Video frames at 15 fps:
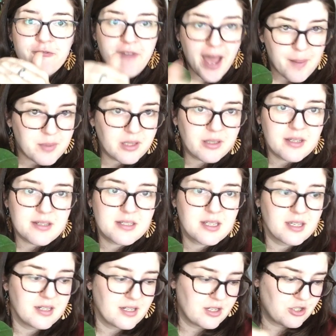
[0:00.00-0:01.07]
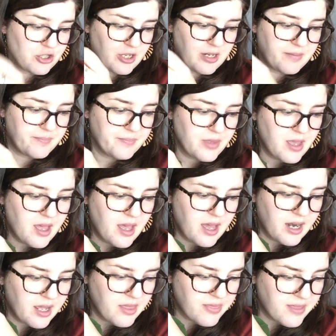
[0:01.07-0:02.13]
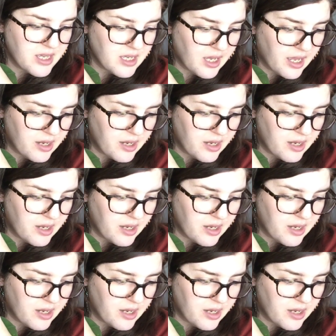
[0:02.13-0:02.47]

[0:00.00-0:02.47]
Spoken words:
fabulous condition, and I think